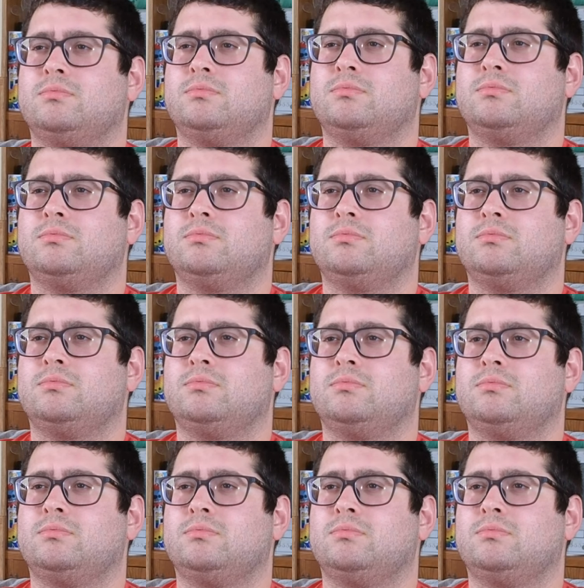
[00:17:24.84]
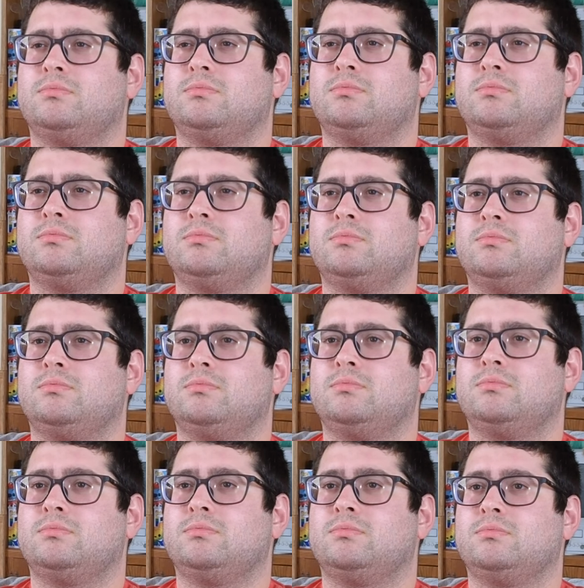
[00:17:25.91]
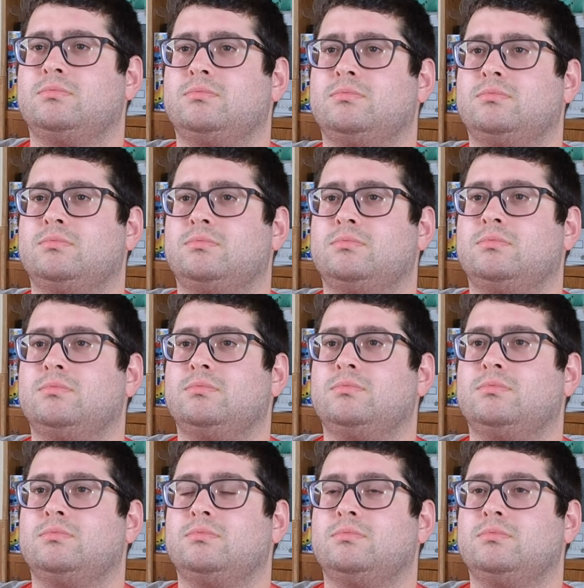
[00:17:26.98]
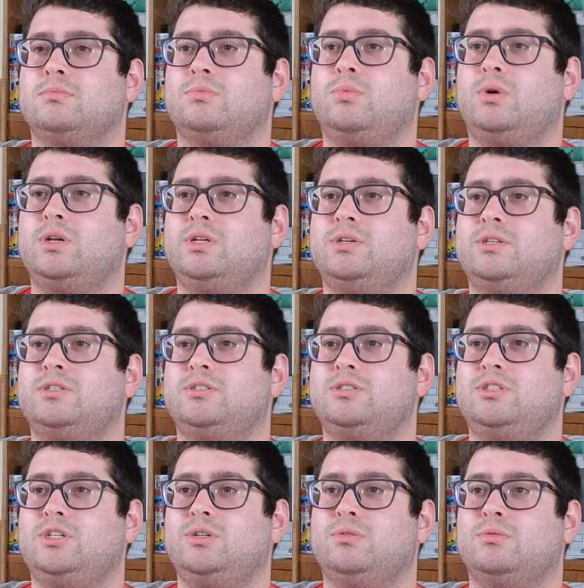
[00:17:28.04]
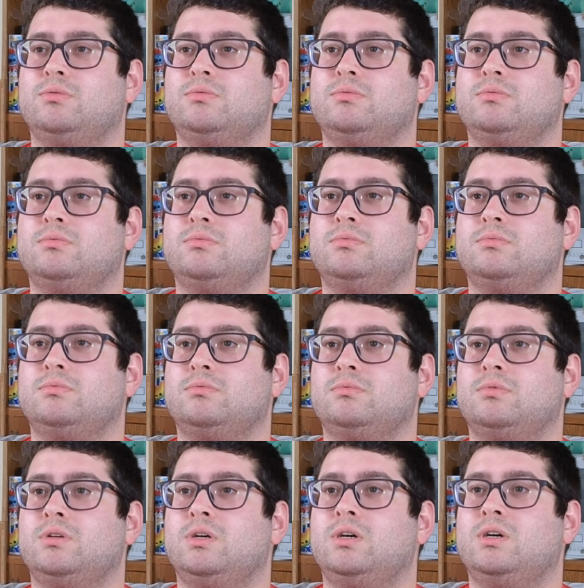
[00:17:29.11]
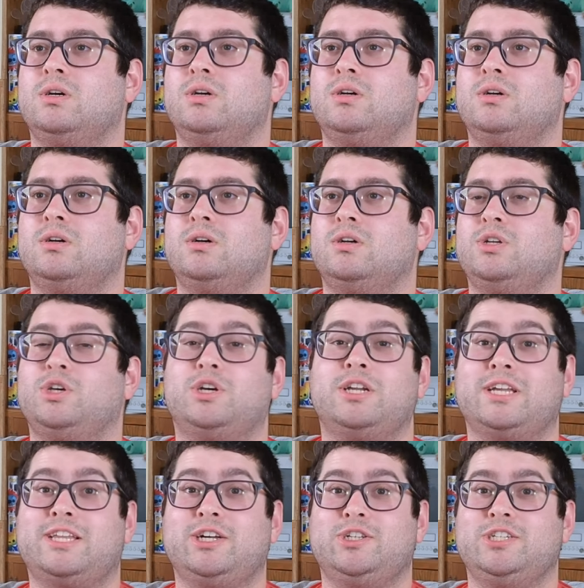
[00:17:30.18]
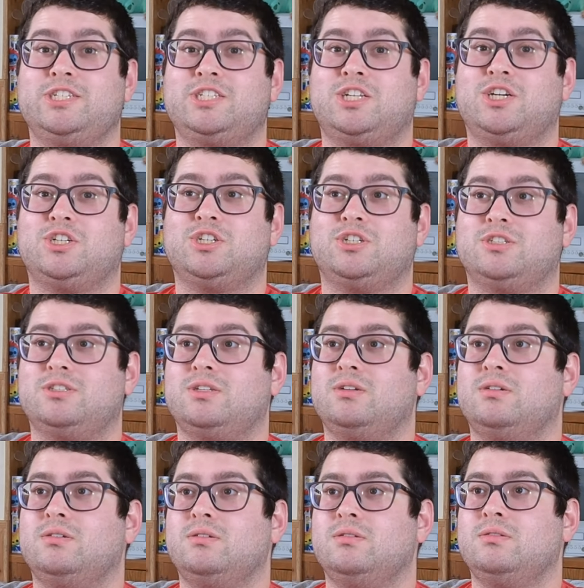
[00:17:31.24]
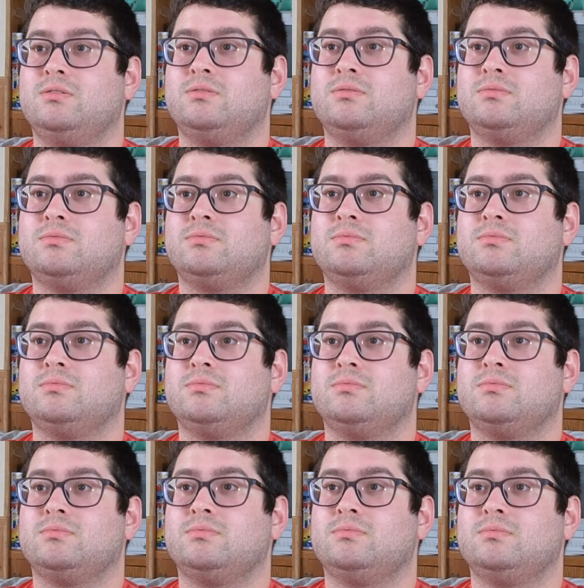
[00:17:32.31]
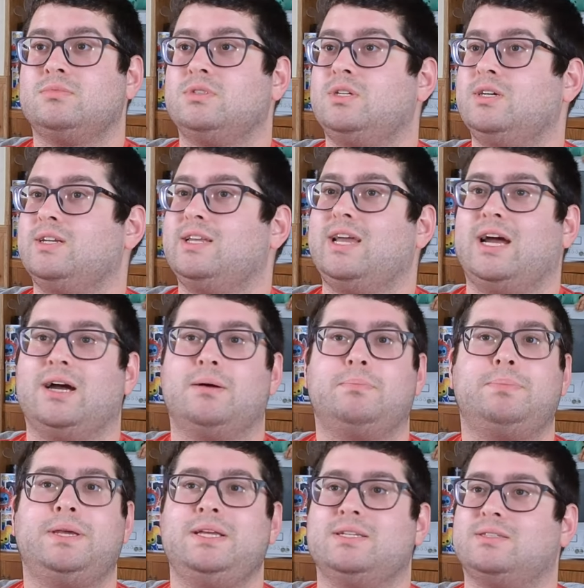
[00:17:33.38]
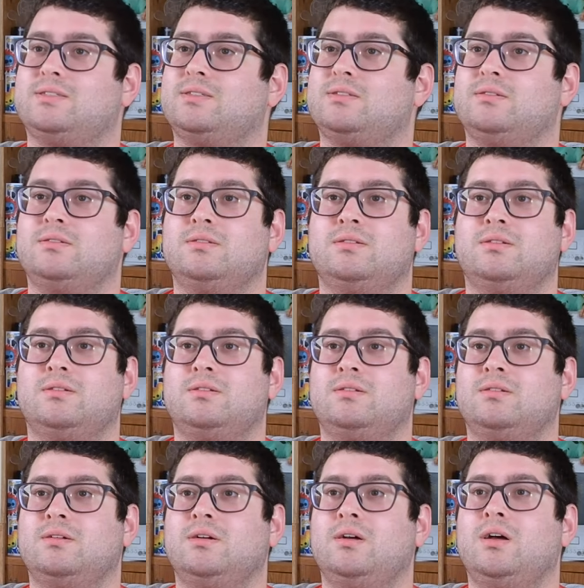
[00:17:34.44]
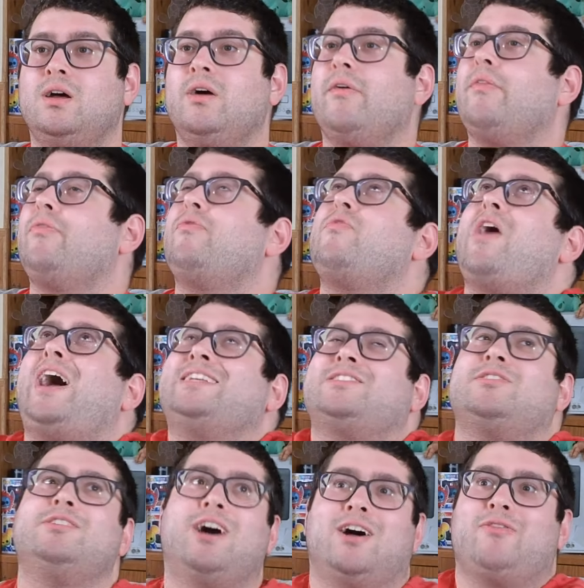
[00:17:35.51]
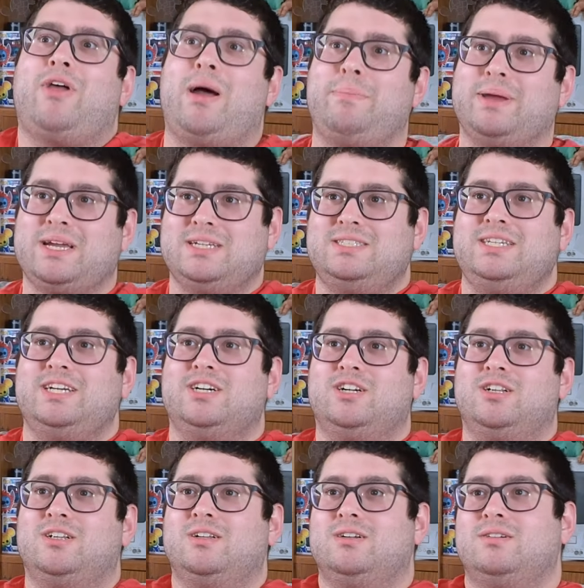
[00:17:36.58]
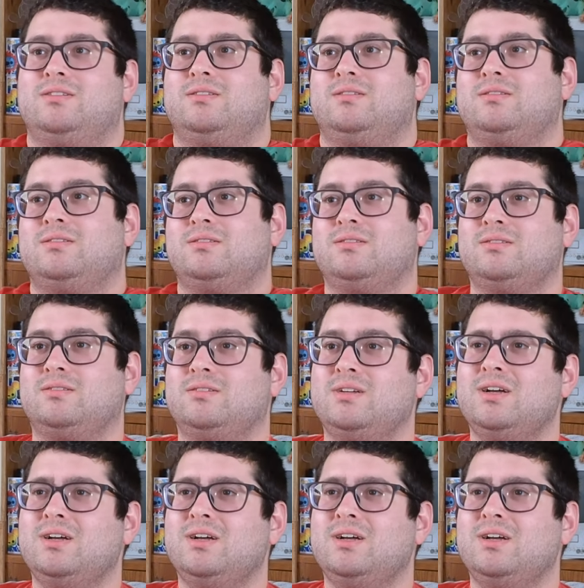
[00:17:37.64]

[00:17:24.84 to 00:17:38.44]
Instead of whining about it, let's drift. What are you gonna do? No. You're gonna kill these turtles. No. All right, I told him we're gonna be cool. Yeah, peace. Yeah, he jumped in on you, bro. That's not that big a deal. Base.